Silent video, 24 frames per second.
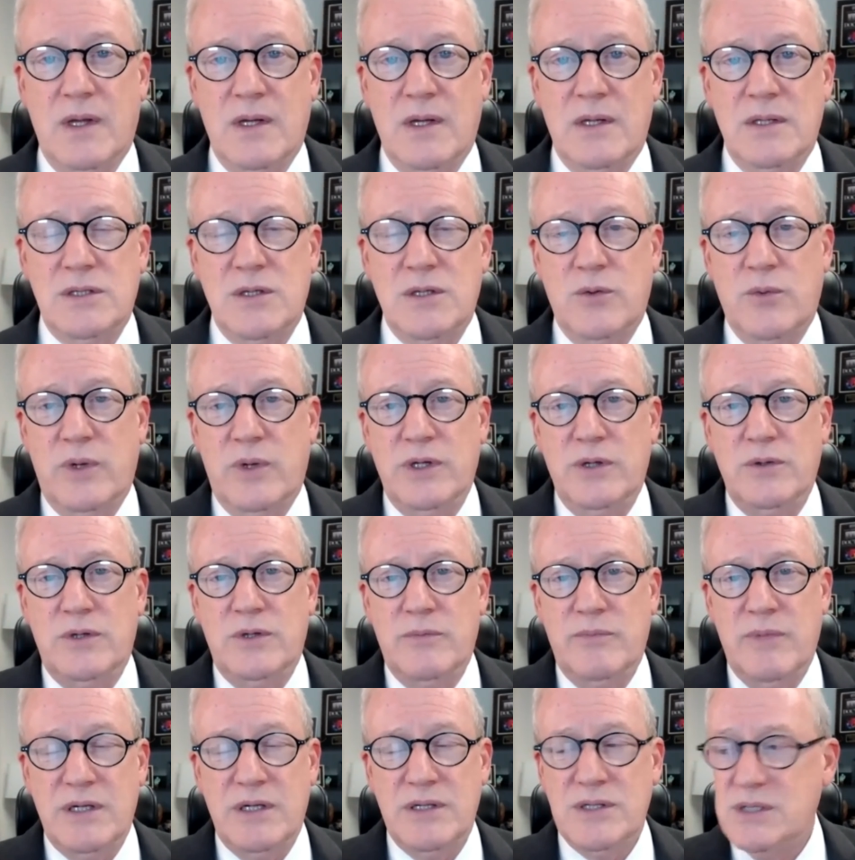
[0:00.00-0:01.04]
So when you
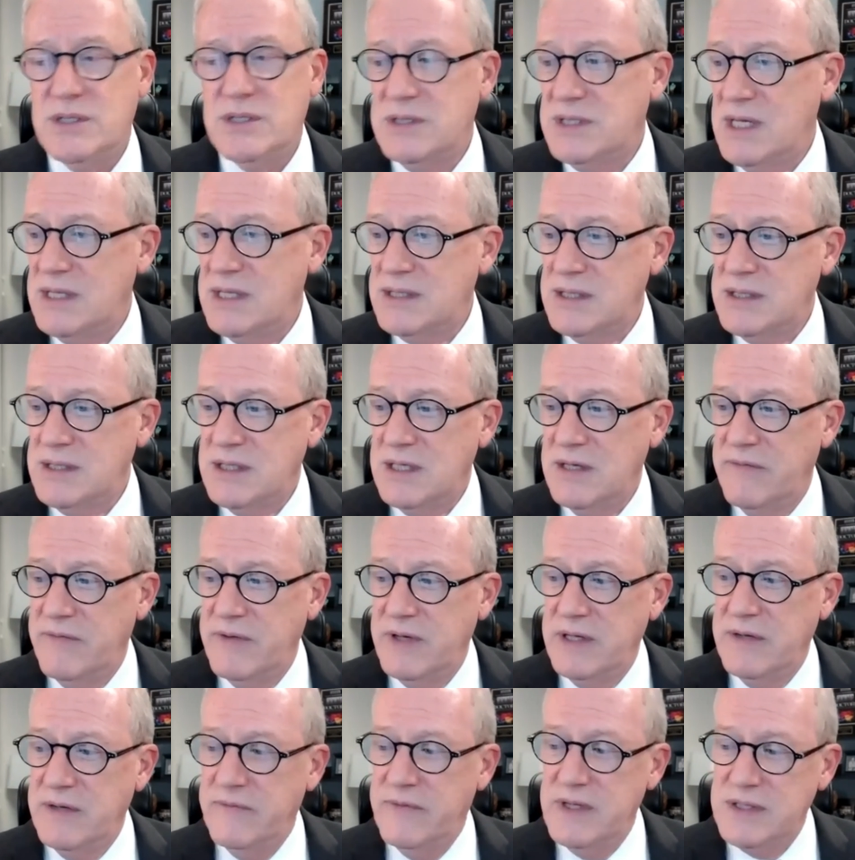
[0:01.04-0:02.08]
diminish the
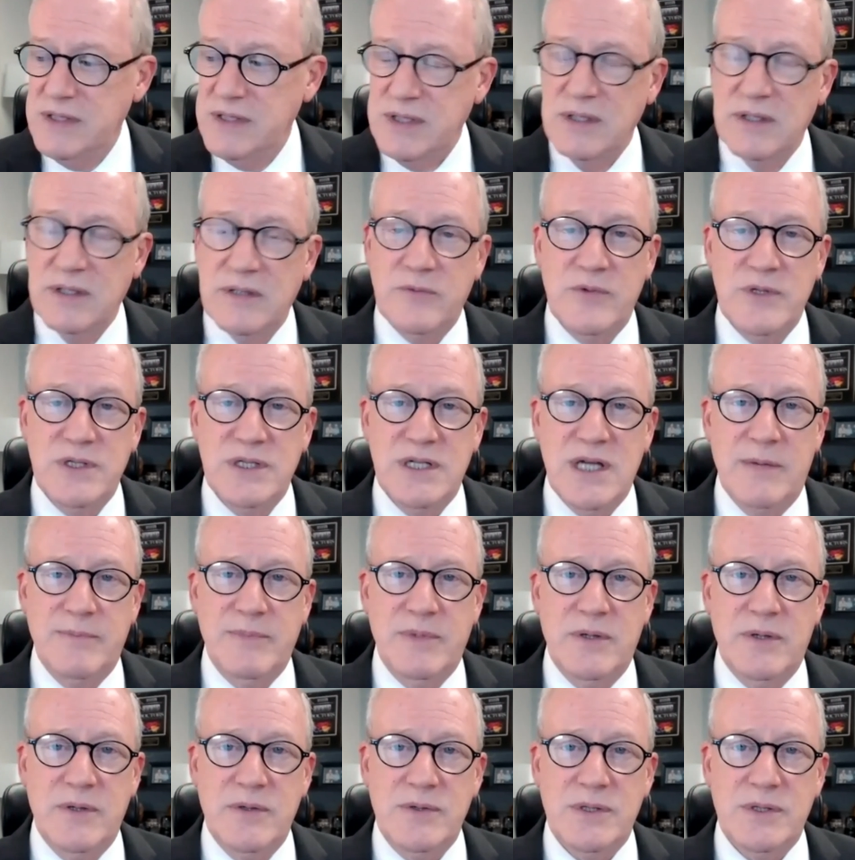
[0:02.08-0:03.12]
sensitivity of insulin
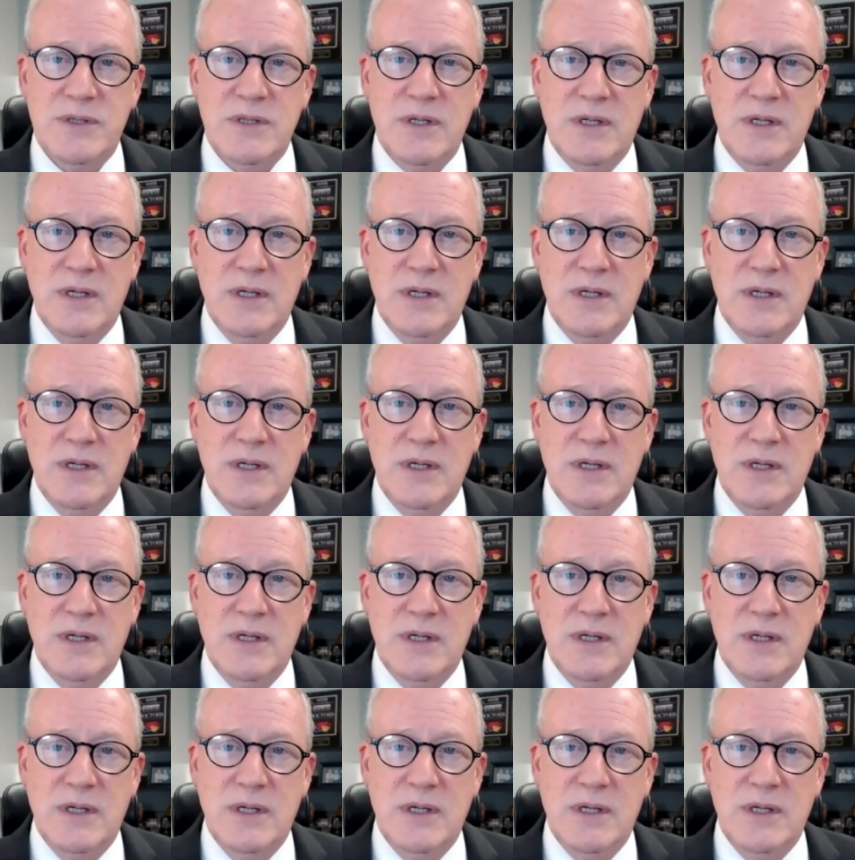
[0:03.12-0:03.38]
receptors,